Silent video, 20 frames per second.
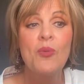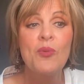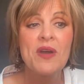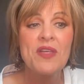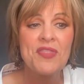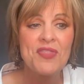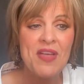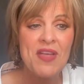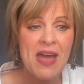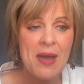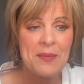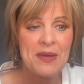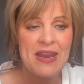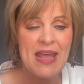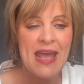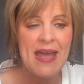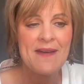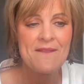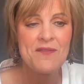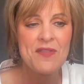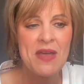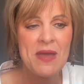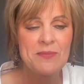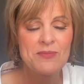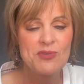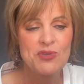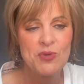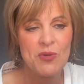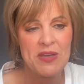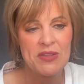with them and have
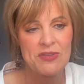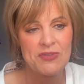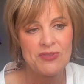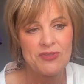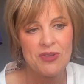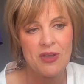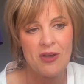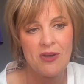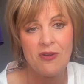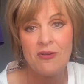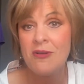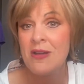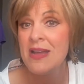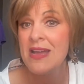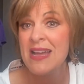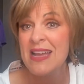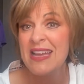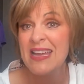them join the show.